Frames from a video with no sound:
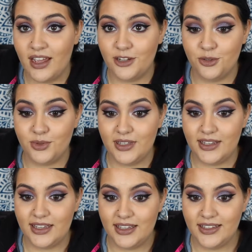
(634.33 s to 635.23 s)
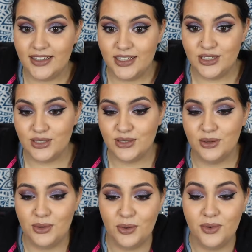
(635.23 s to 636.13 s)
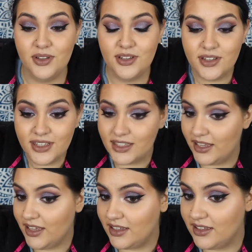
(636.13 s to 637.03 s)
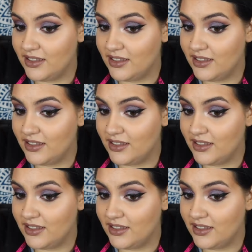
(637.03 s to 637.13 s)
really like it, so yeah.